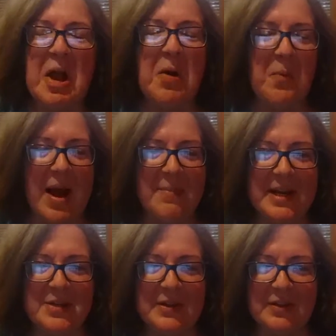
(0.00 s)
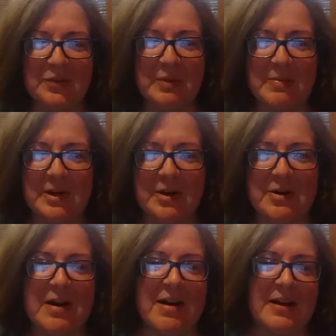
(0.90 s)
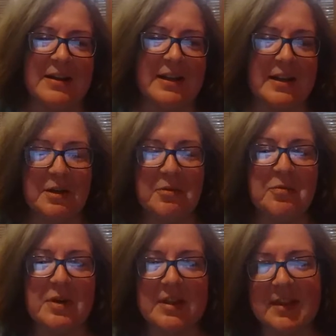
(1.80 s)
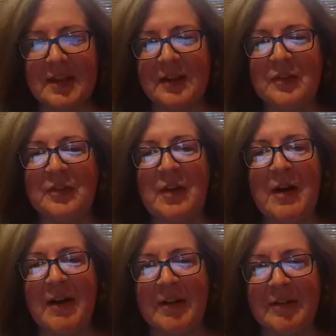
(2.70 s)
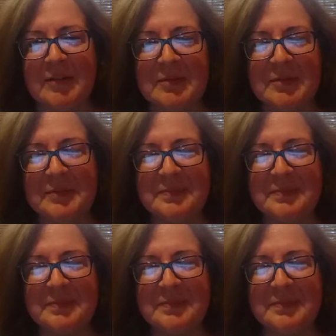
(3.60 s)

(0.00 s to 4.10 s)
why am I doing this webinar on getting your free things to